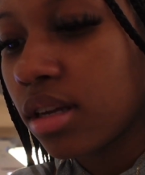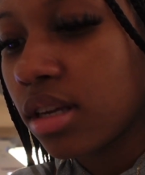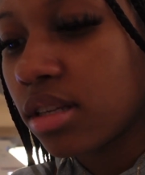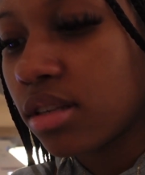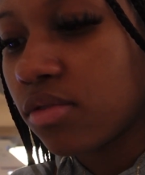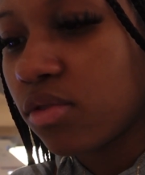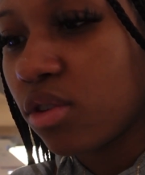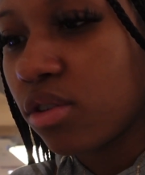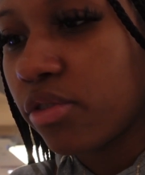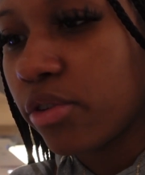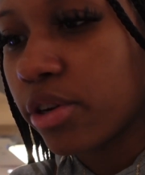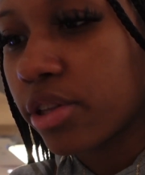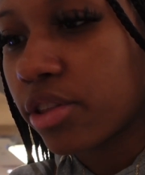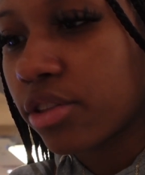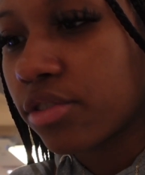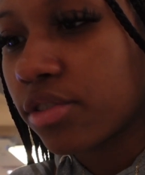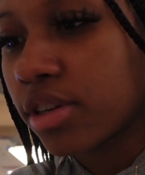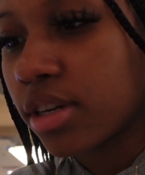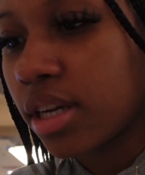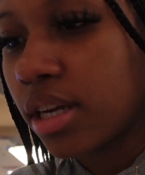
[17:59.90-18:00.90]
It's 443. I'm not
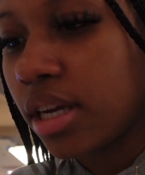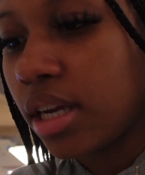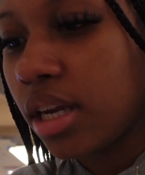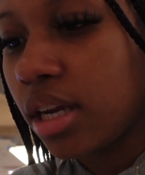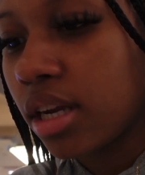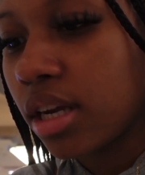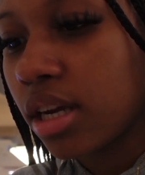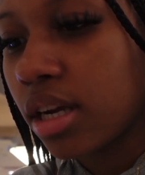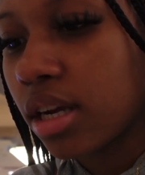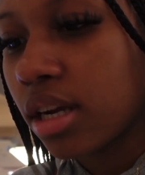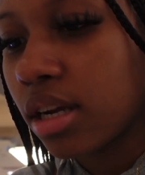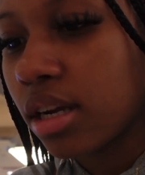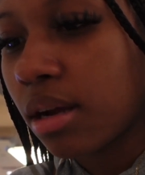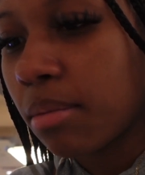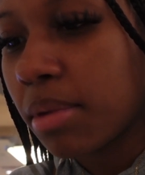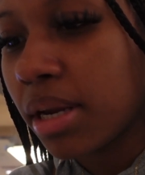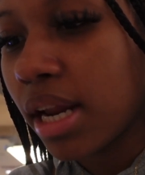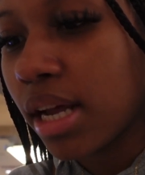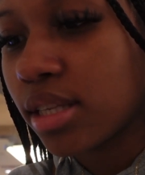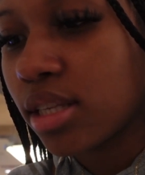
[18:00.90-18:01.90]

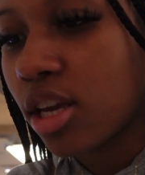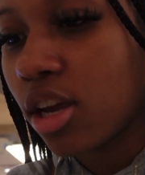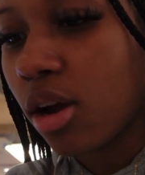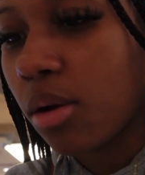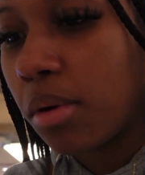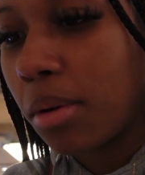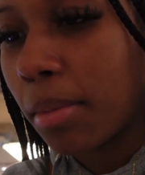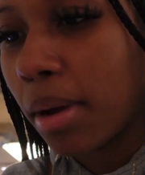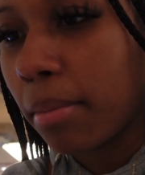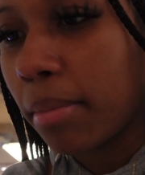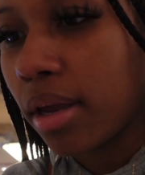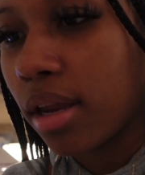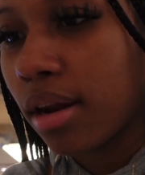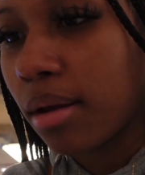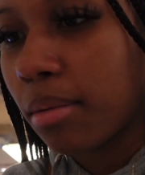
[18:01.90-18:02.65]
gonna tell y'all what my man